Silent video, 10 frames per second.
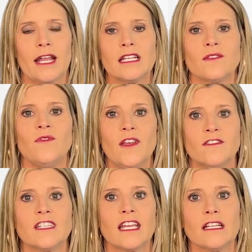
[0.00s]
It is
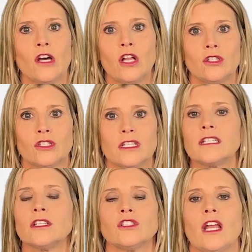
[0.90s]
$15
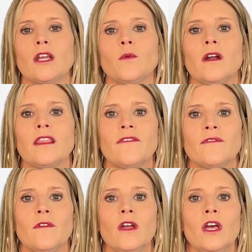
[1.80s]
until
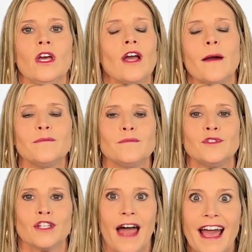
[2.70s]

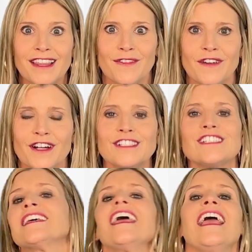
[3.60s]
July the 1st,